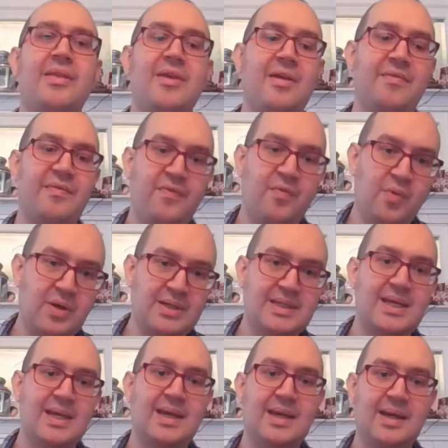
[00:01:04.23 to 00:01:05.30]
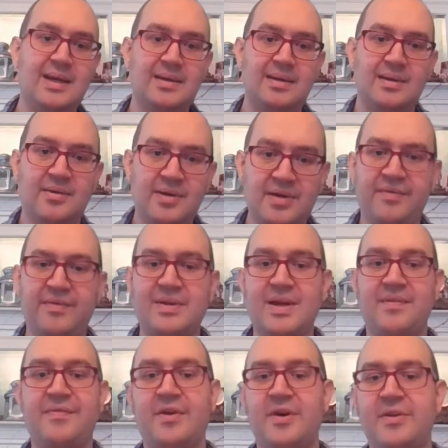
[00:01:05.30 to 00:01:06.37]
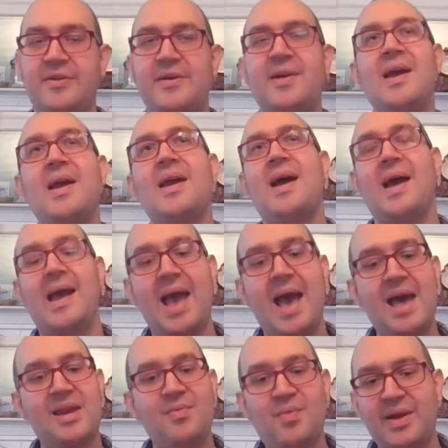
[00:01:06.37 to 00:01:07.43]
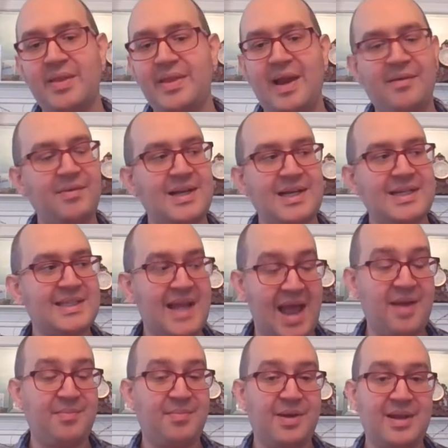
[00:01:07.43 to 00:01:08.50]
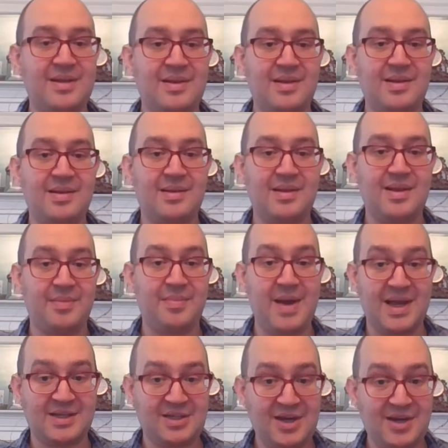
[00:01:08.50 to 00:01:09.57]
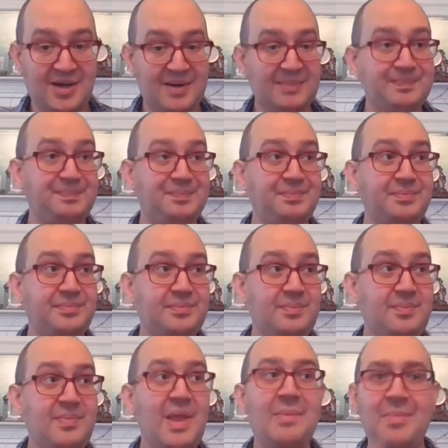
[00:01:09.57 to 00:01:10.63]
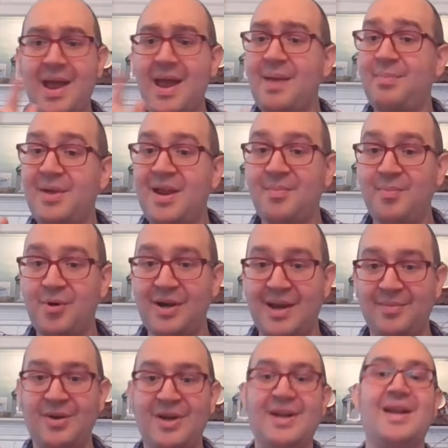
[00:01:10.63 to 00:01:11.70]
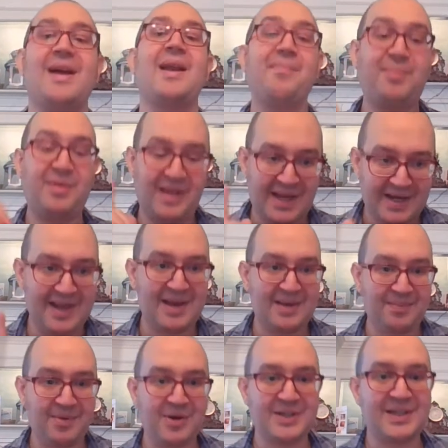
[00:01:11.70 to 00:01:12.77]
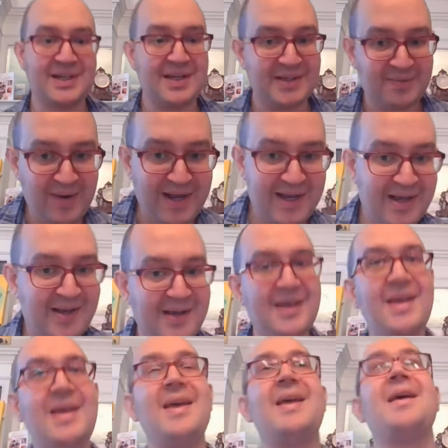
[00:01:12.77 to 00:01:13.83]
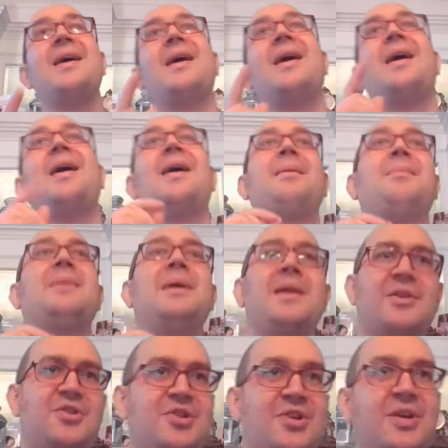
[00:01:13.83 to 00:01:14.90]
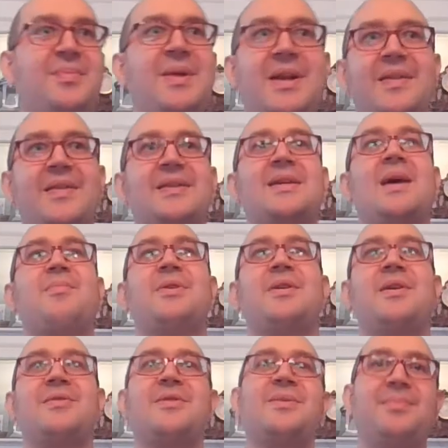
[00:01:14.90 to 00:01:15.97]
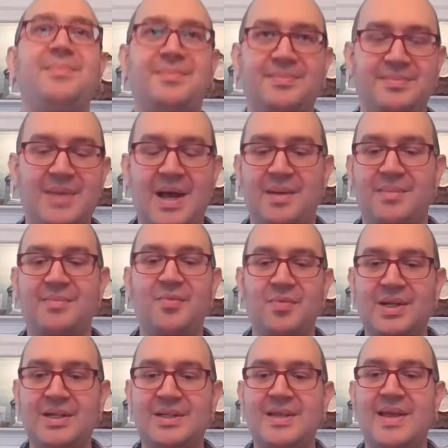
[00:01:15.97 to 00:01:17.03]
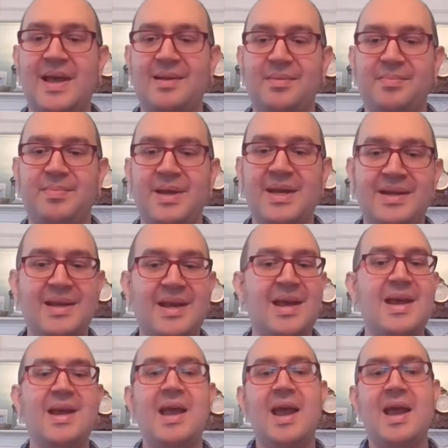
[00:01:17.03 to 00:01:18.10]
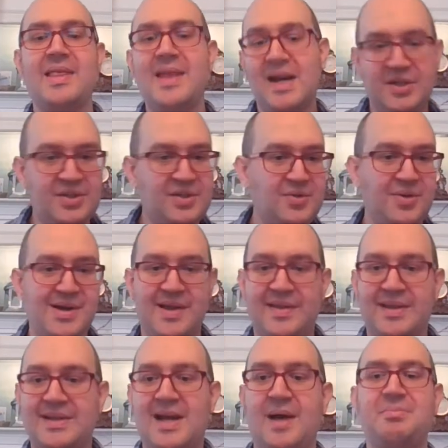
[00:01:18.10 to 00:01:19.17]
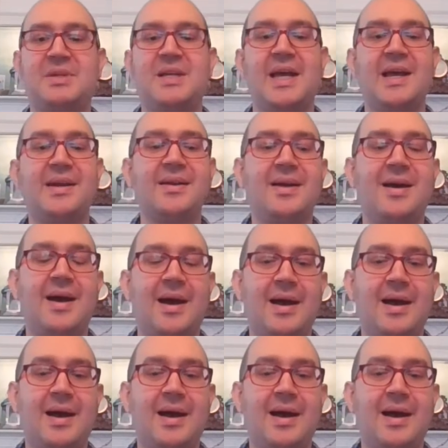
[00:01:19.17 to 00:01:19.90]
then 14, narrowed it down further. I added one that I realized I hadn't played in the past year, but I had played on Board Game Arena and I played it in person as well, and it should have been on the top 100. We'll get to that in a bit. And then I just sorted out the top 10.